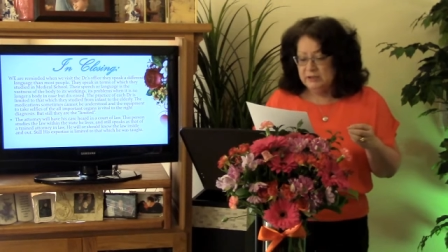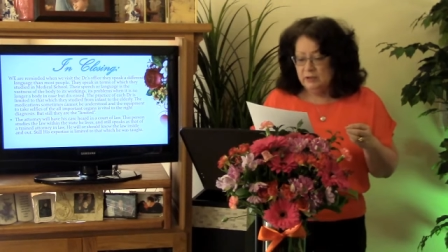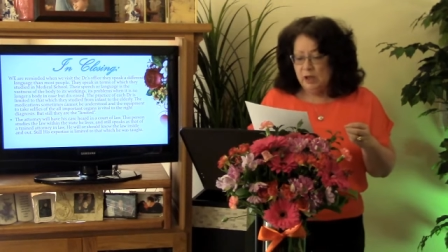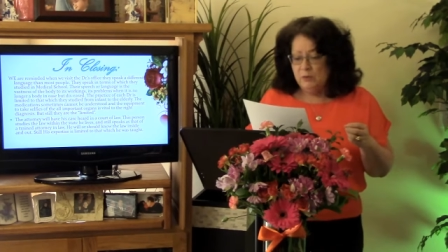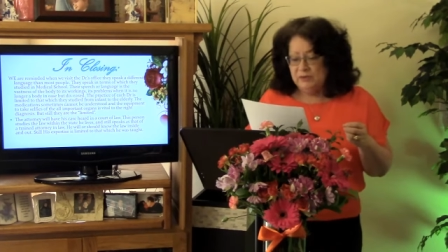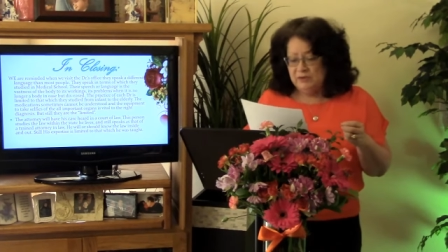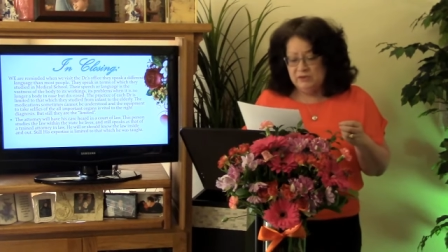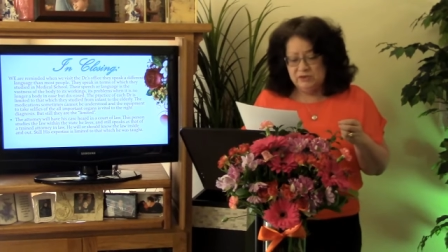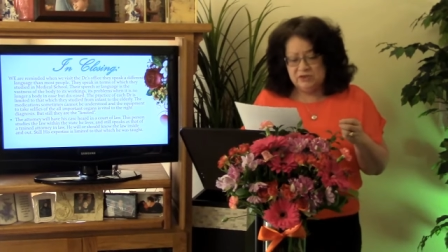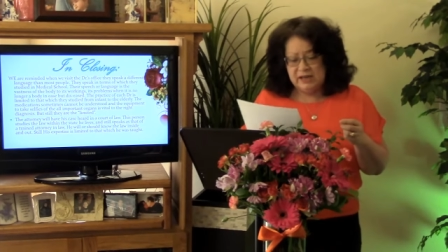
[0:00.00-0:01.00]
the law within
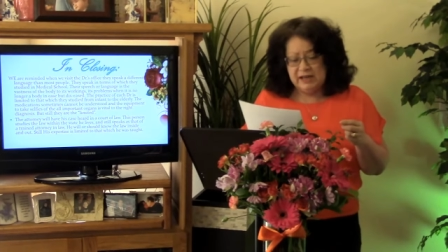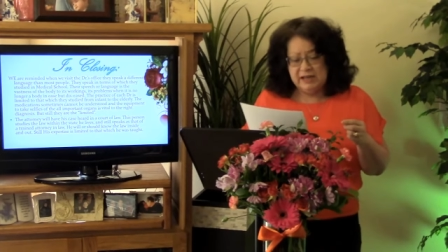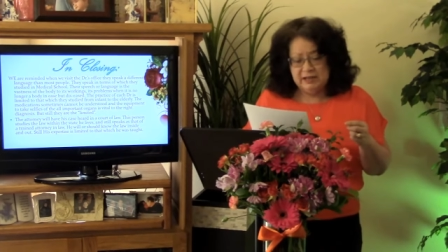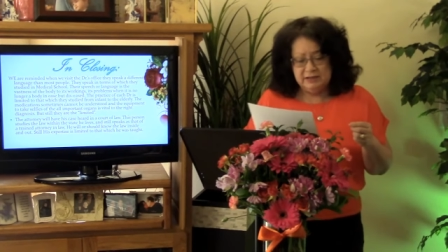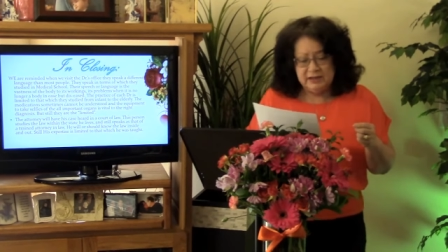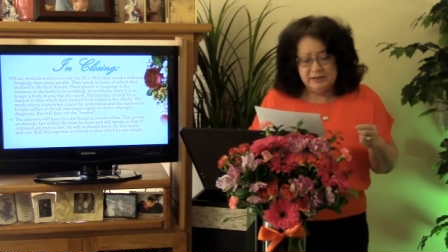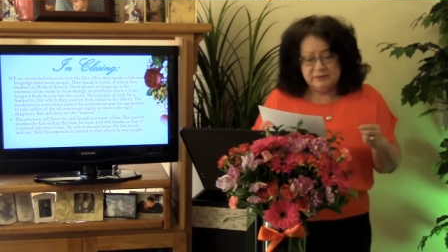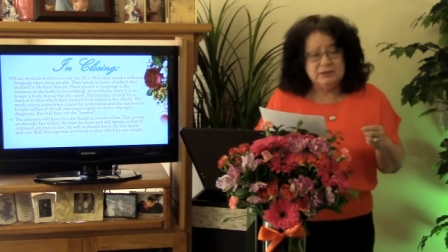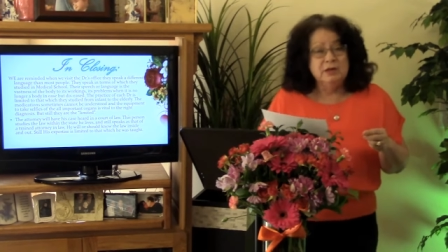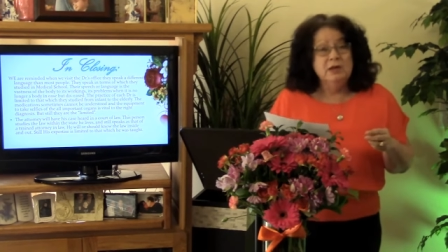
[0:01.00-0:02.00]
the state he
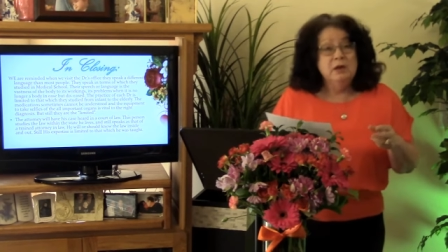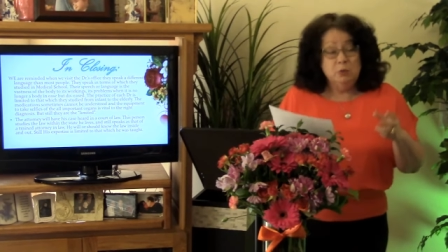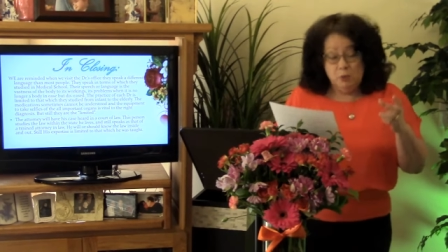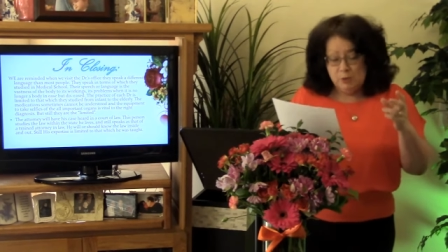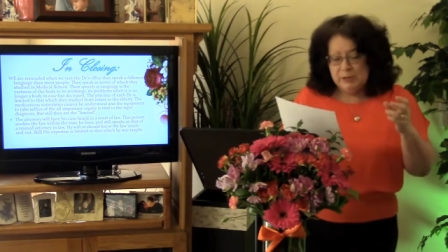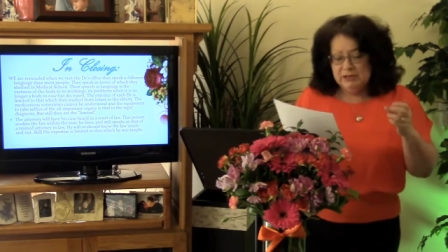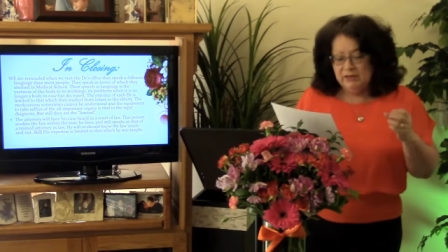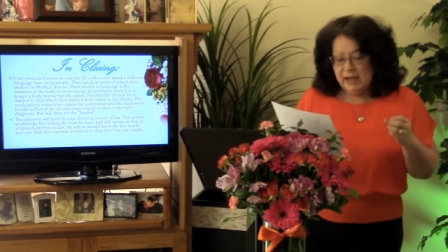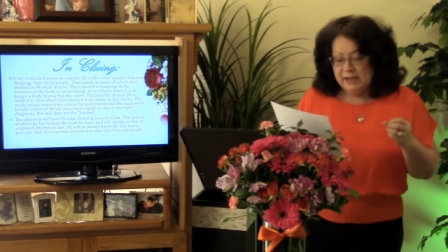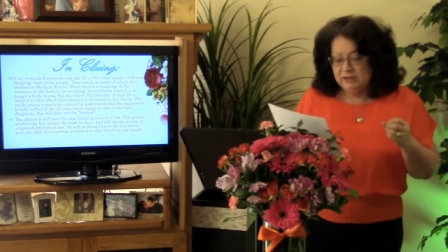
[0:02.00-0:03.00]
lives, will be
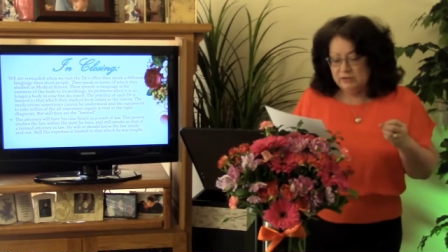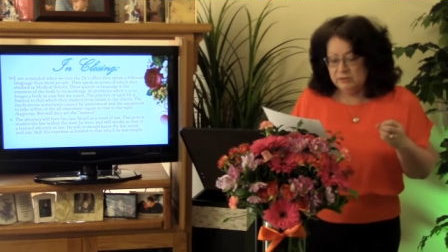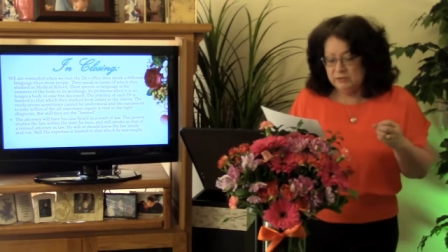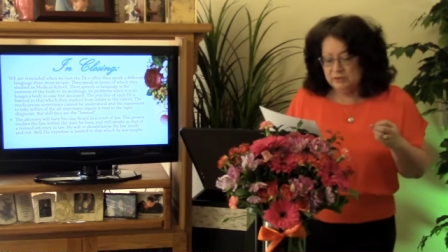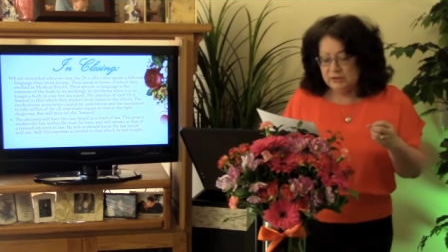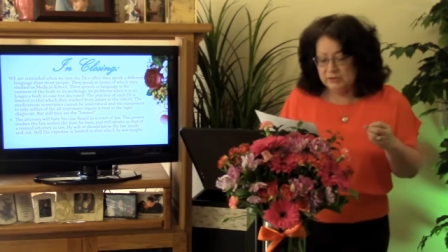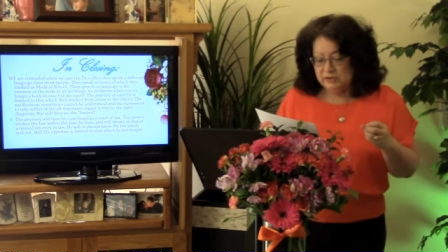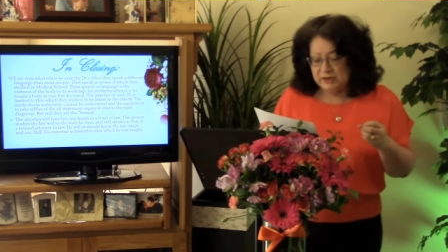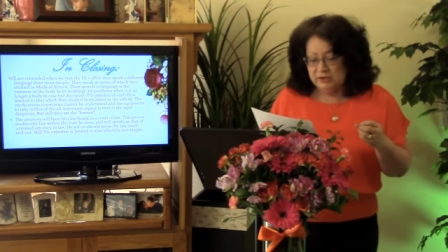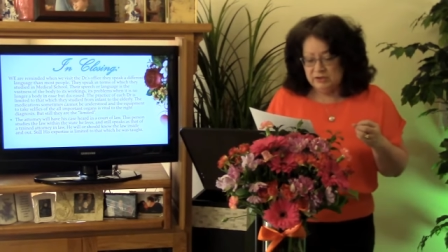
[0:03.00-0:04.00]
licensed in
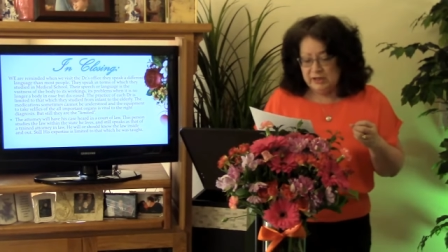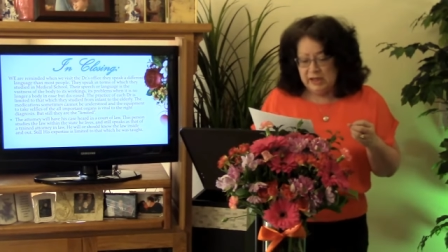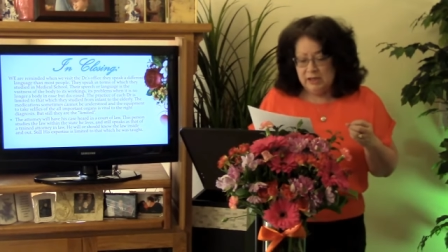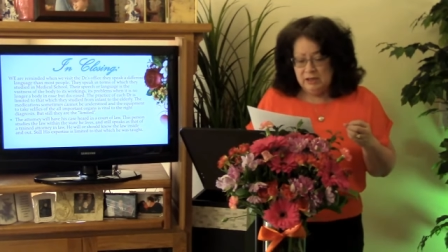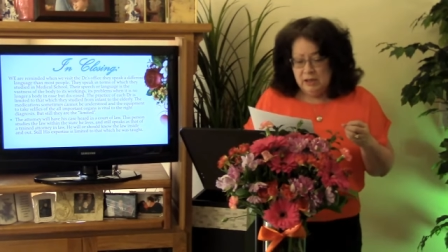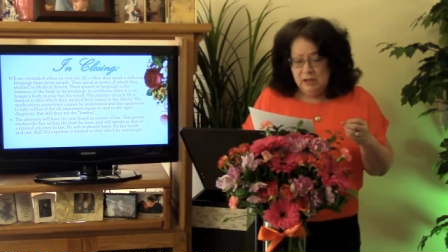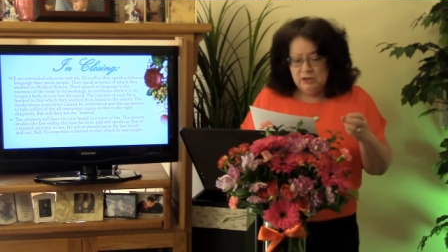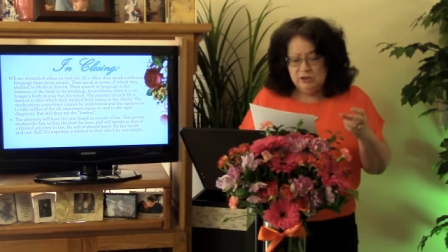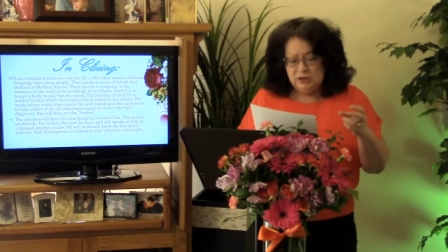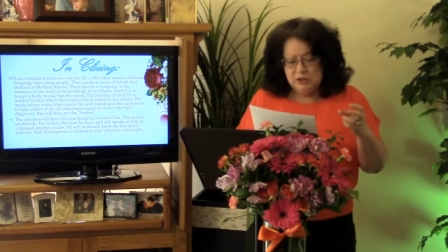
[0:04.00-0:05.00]
said state,
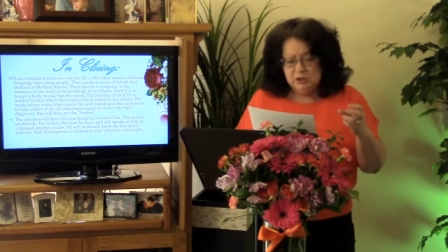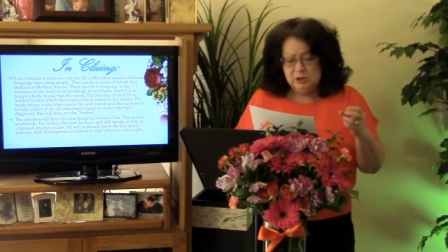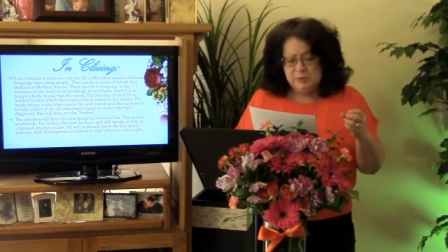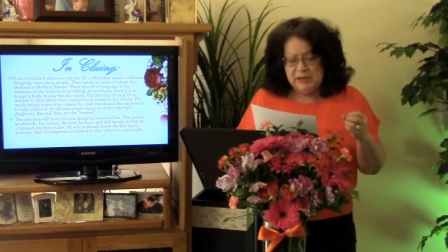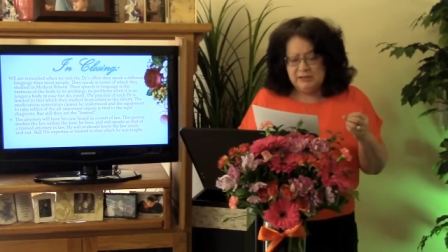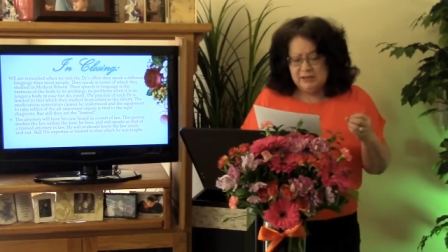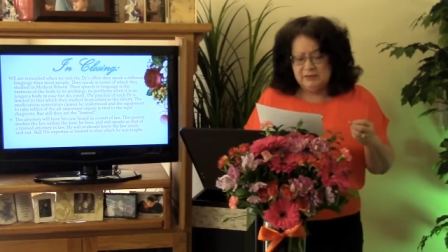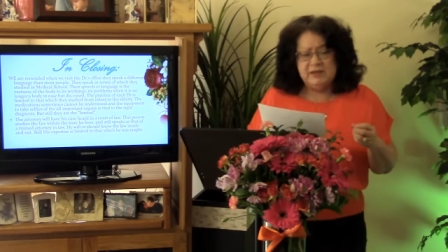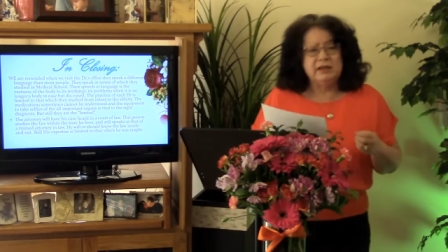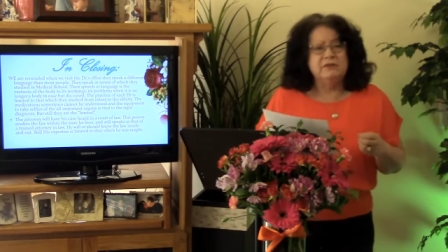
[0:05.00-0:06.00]
and still speaks
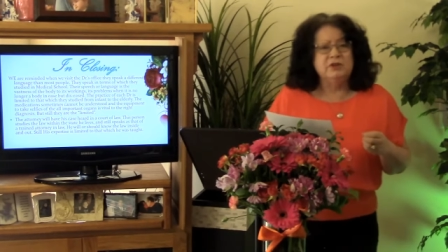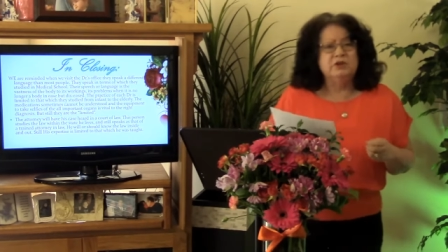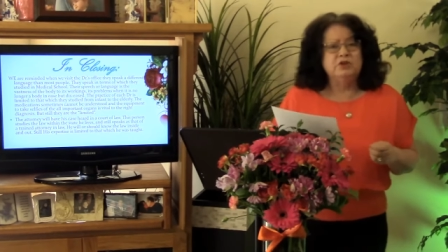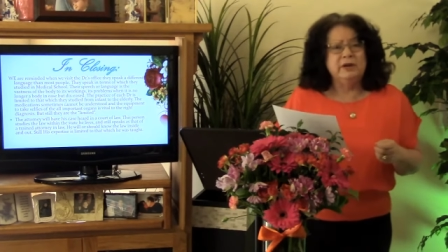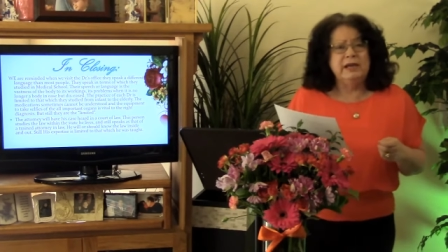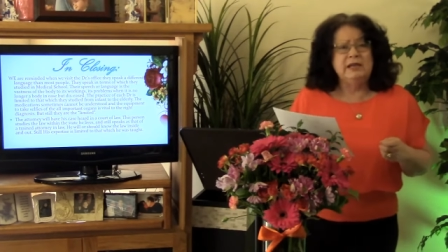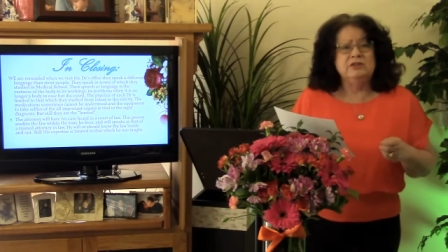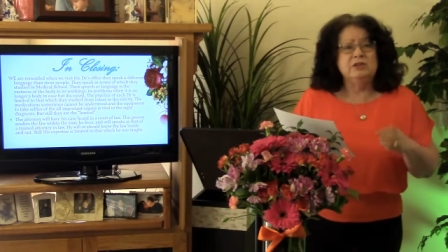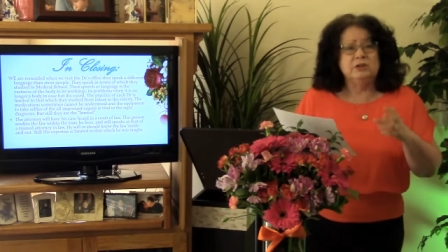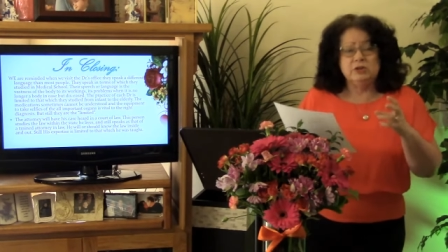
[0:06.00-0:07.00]
as that of the
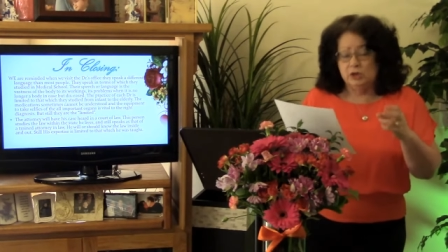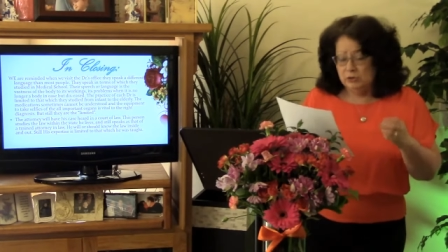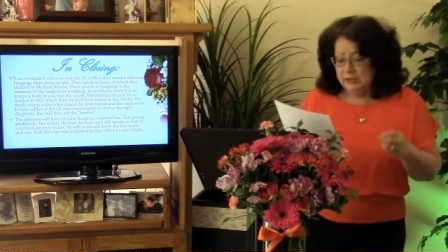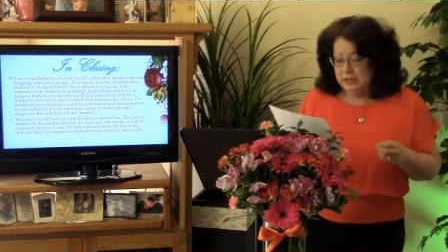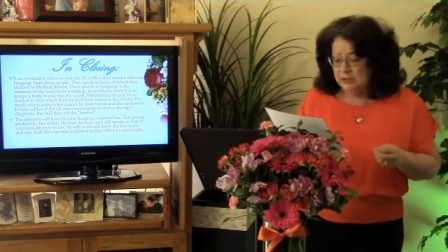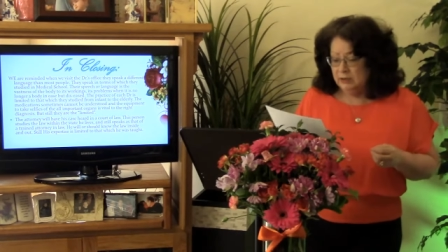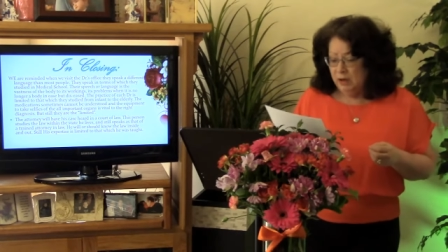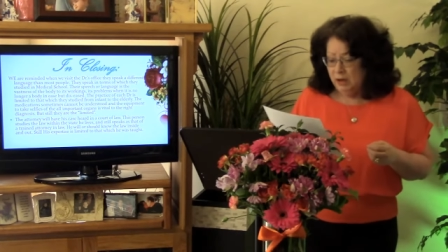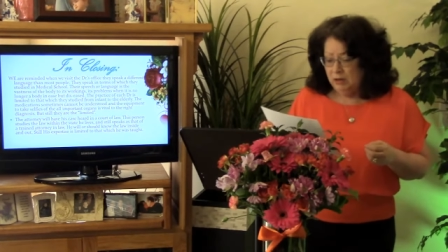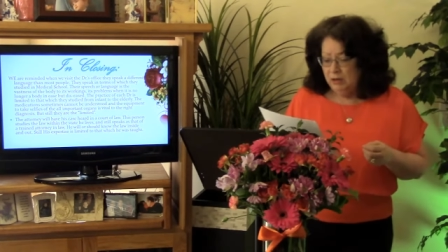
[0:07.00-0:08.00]
trained attorney in
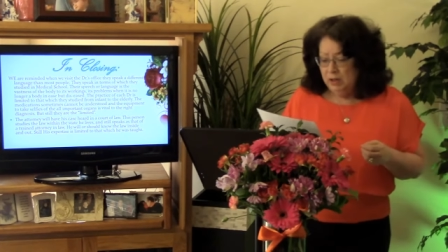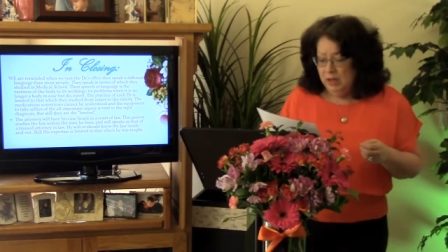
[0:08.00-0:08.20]
law.